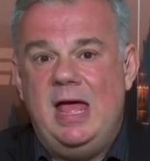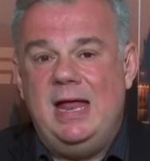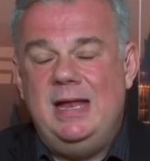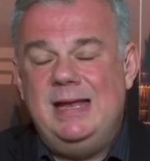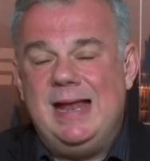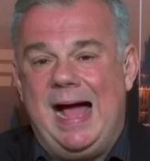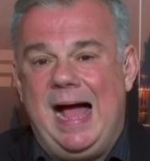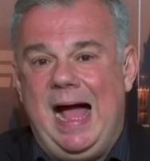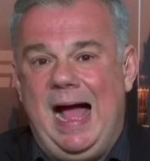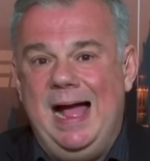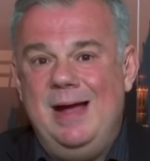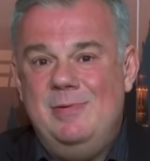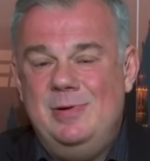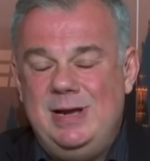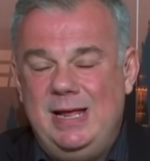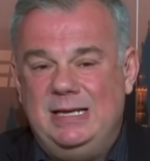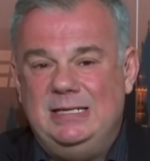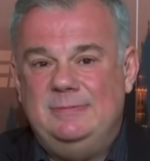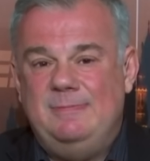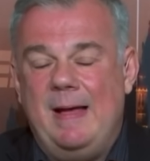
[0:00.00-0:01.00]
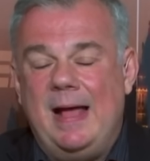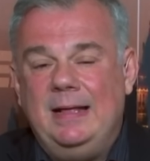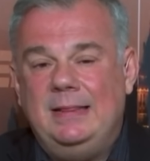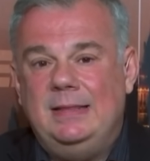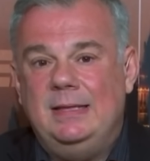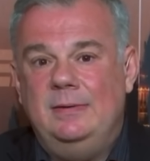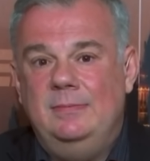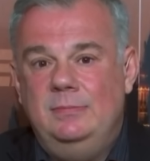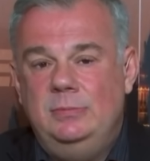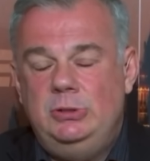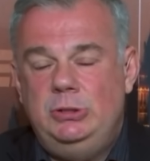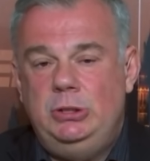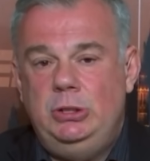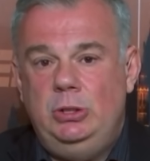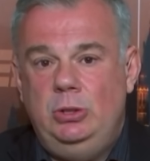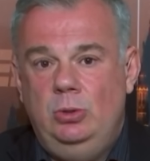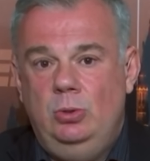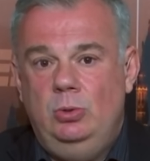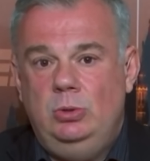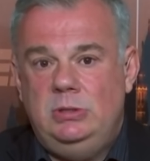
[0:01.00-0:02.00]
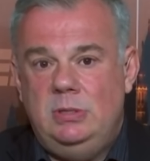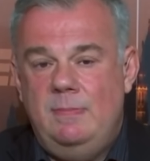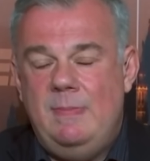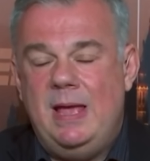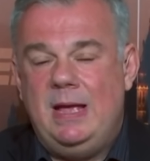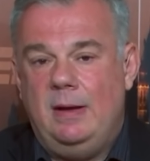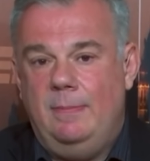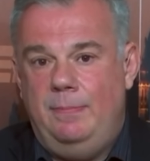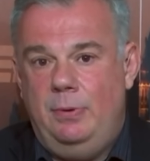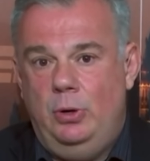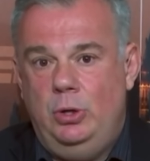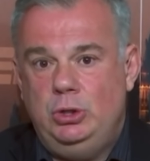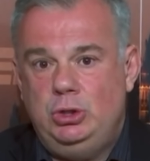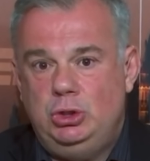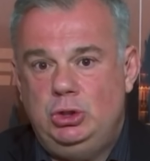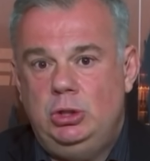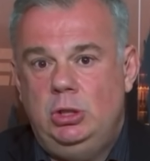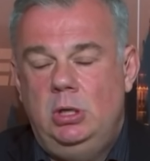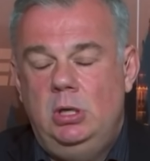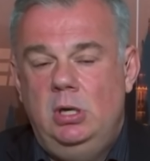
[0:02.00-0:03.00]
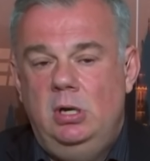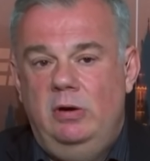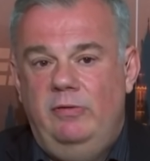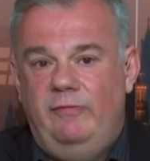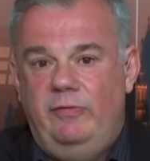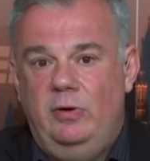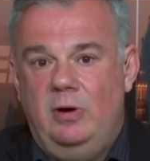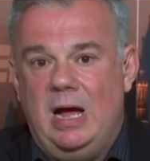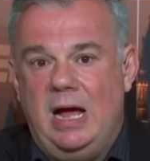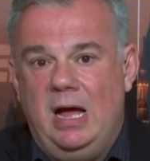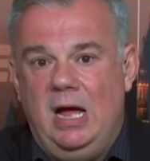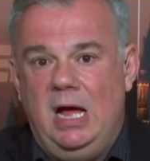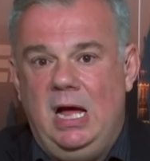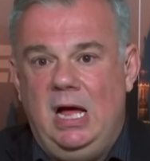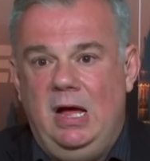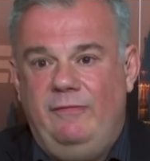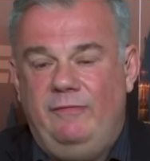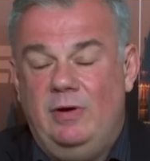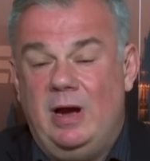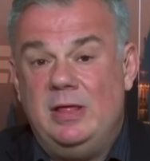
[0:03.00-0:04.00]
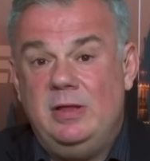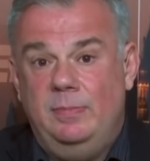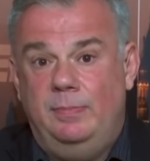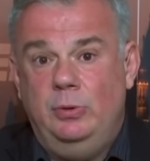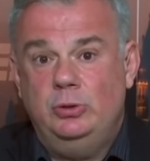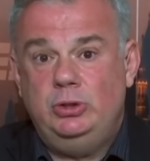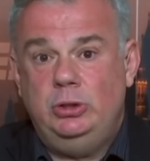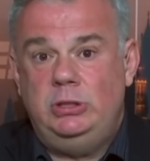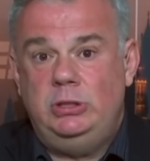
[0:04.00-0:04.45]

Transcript: then I would expect them to make a push for either